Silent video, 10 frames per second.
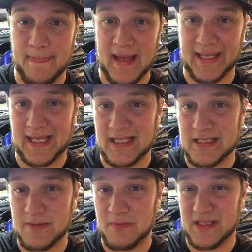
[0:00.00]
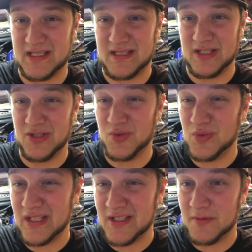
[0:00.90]
I guess, you
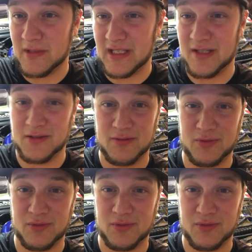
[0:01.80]
need to be,